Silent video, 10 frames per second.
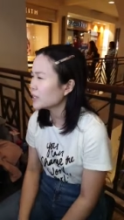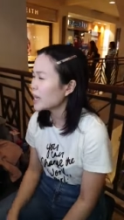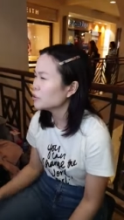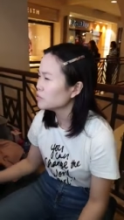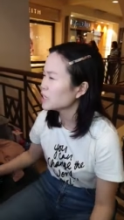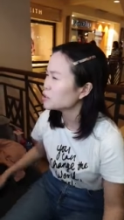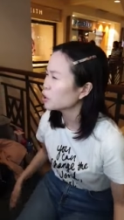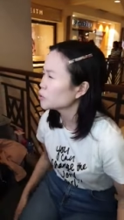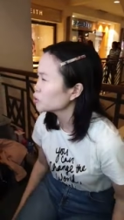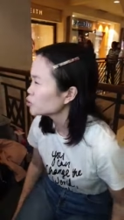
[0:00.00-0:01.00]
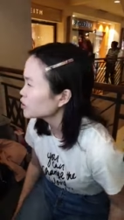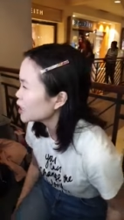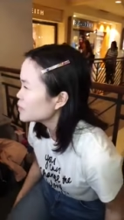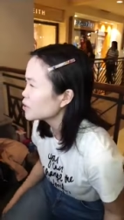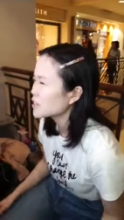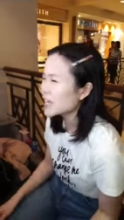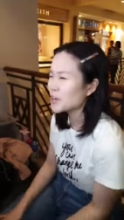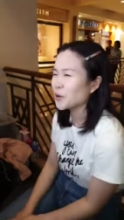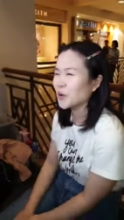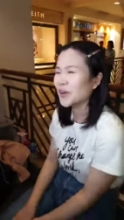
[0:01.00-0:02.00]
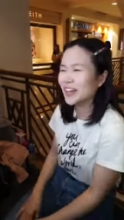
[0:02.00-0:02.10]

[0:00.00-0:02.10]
but I don't need contour today because I don't.